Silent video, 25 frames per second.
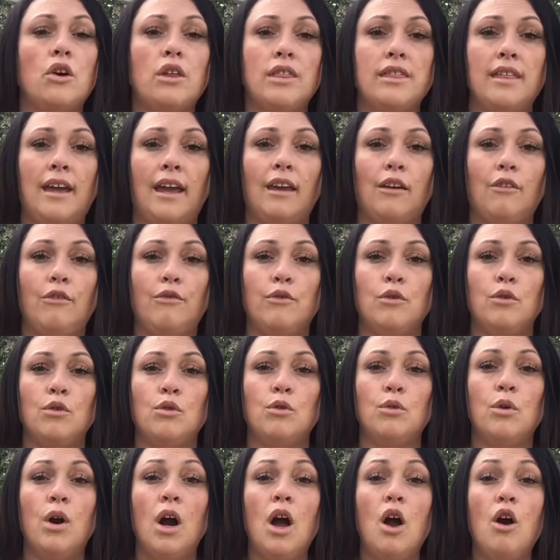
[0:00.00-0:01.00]

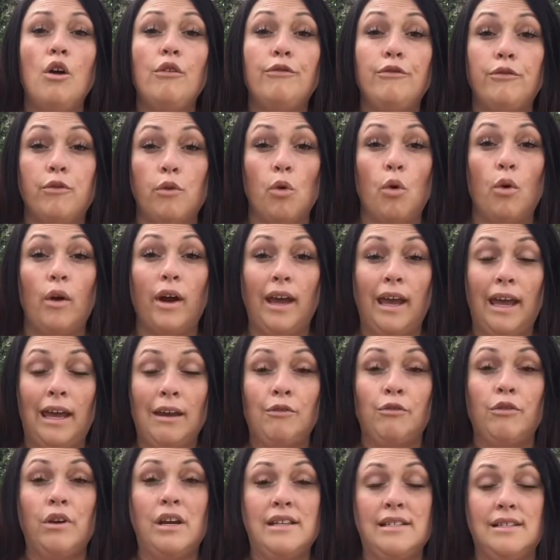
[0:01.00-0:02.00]
thankful for
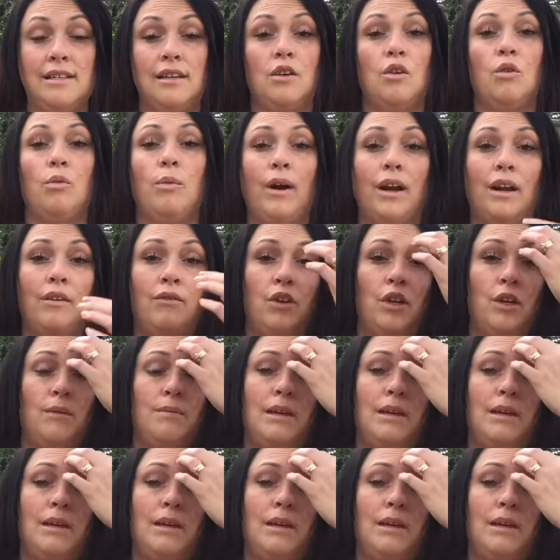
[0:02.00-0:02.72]
every single one of you,